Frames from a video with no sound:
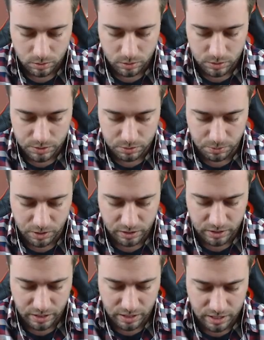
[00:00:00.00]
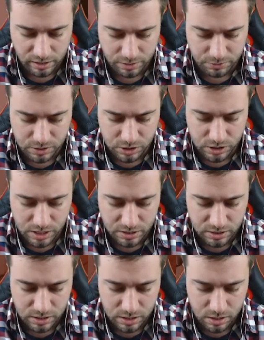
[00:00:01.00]
Also, apparently that guy left a
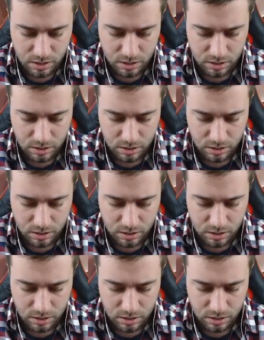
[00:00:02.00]
chest in here.